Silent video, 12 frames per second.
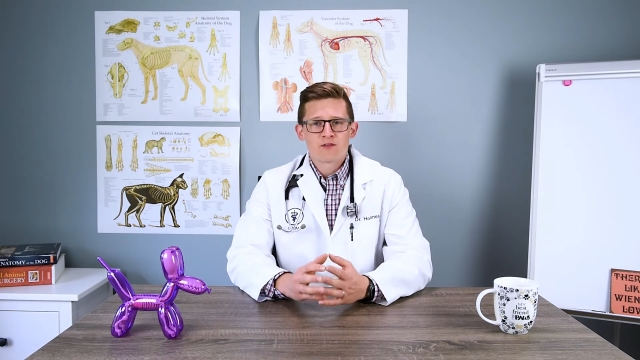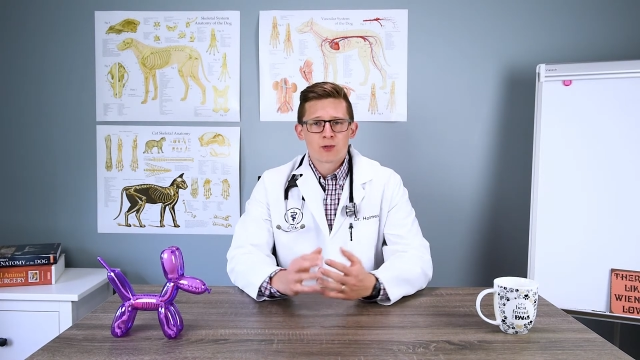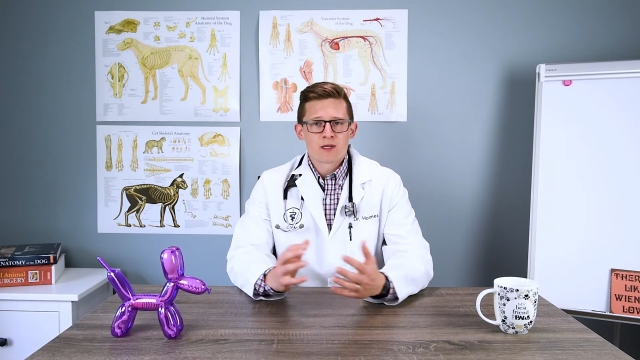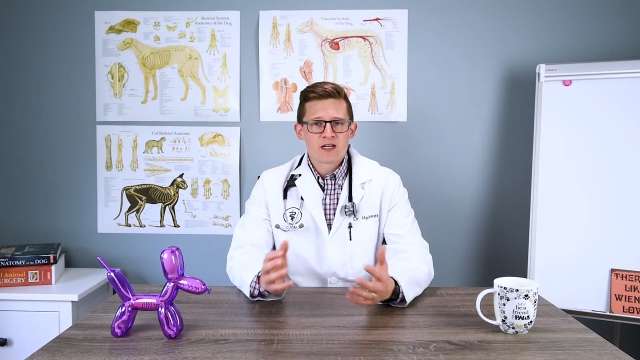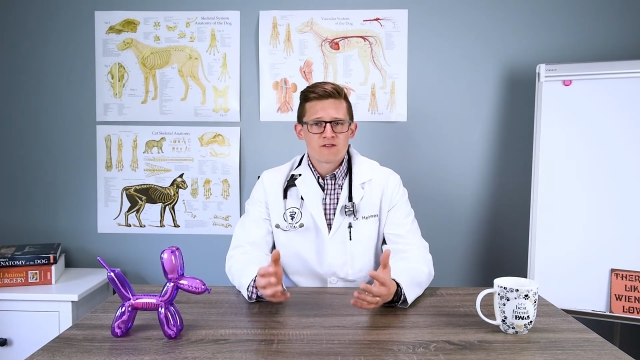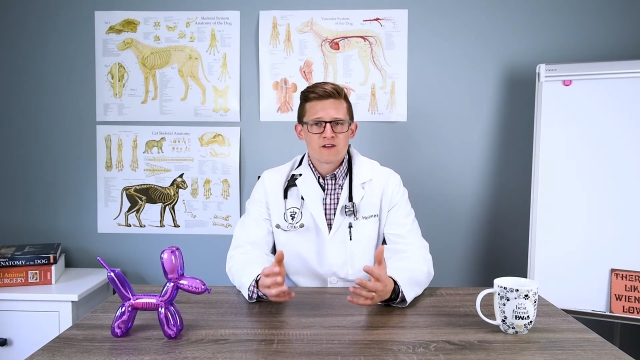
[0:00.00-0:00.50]

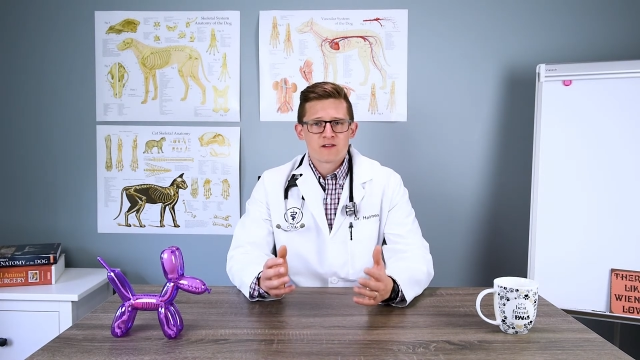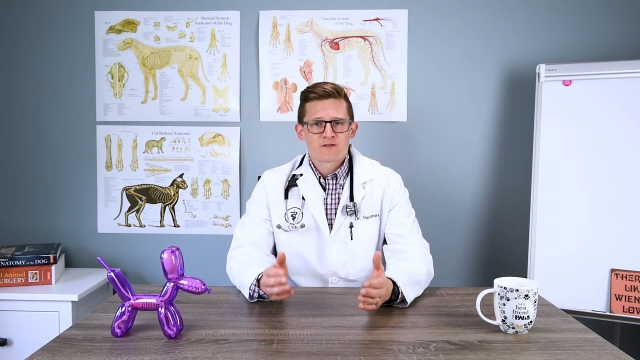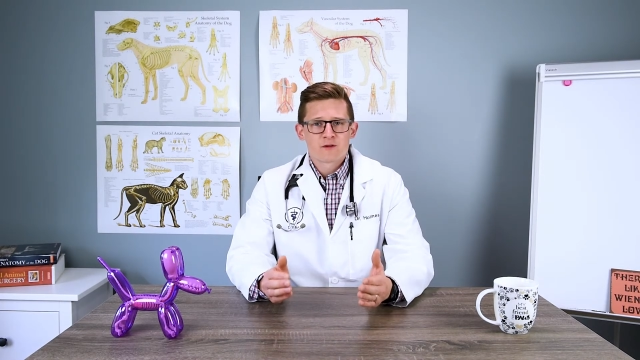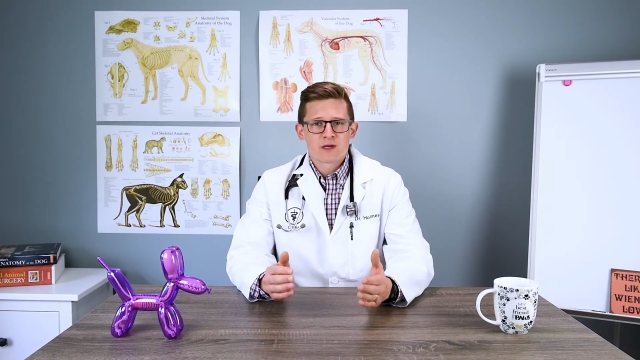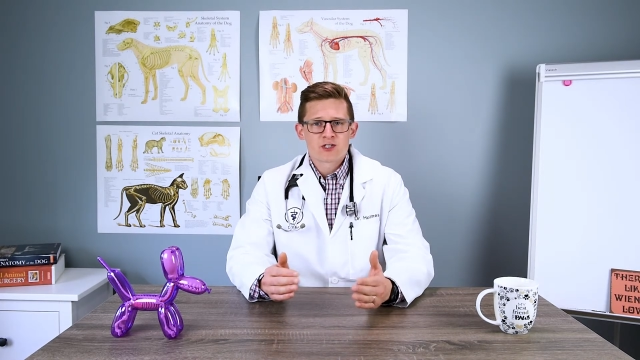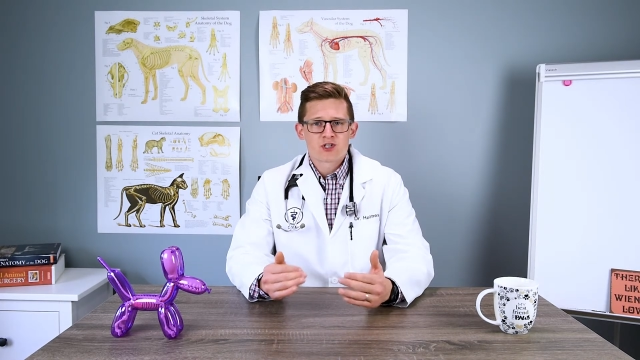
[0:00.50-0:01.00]
you enough
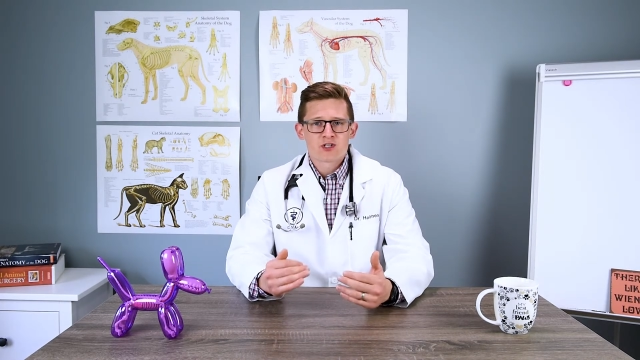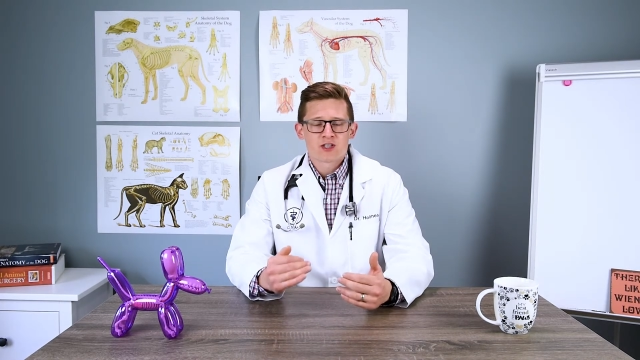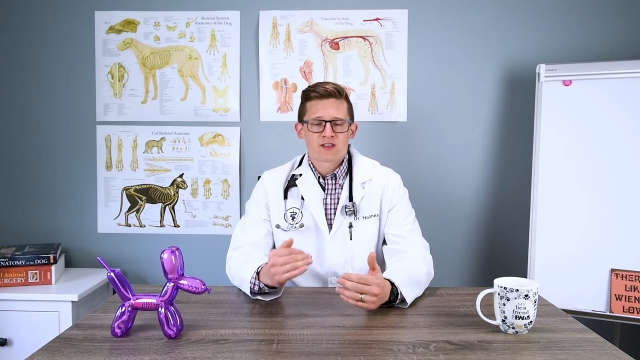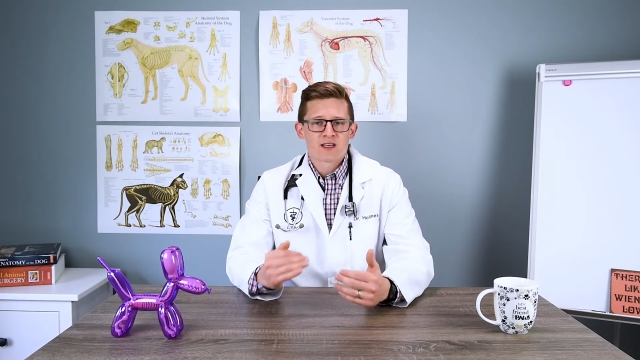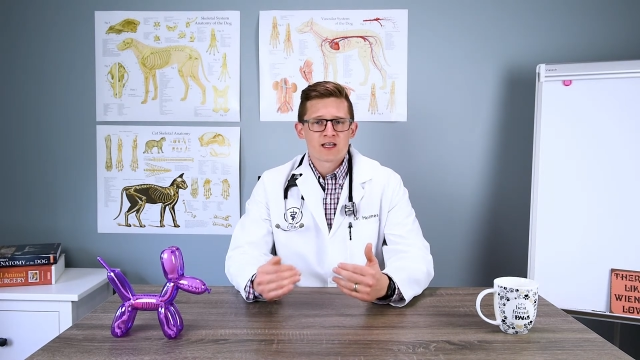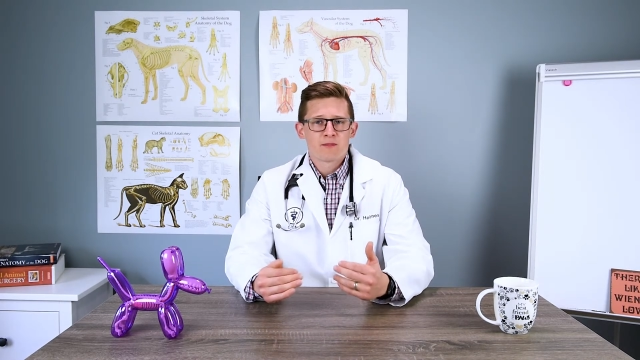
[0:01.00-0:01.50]
information to
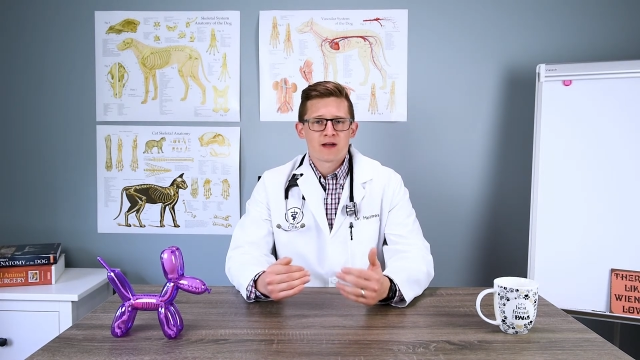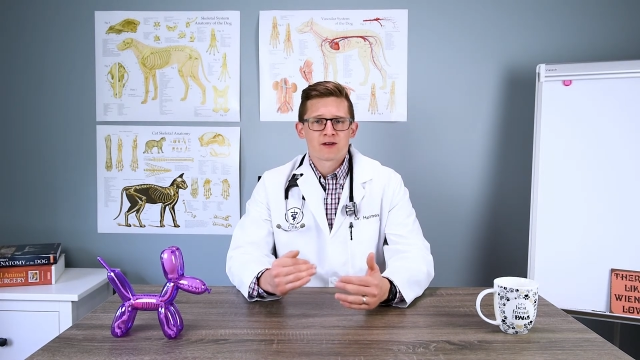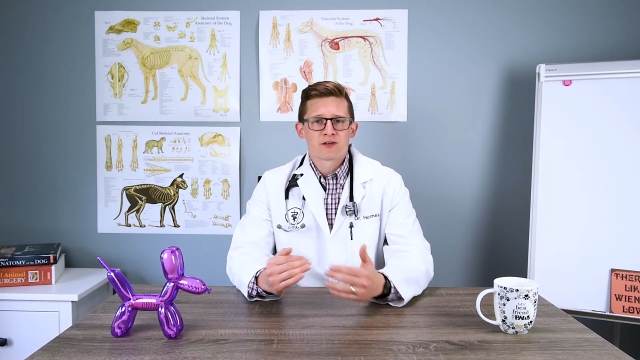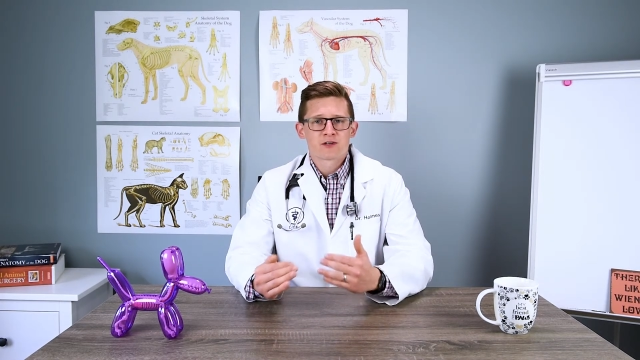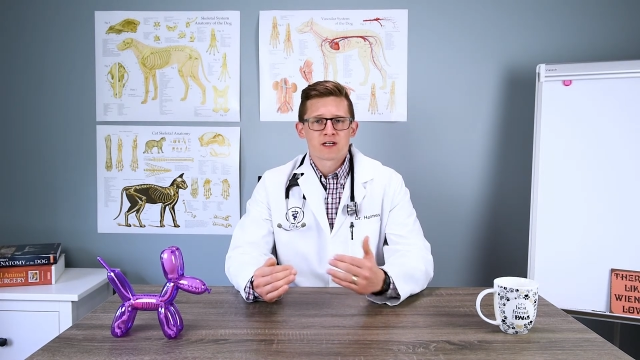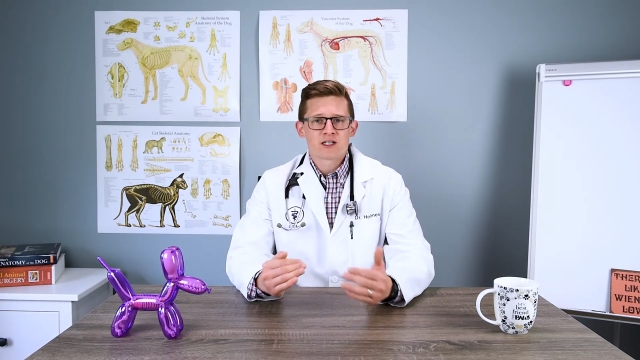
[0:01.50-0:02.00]
think about your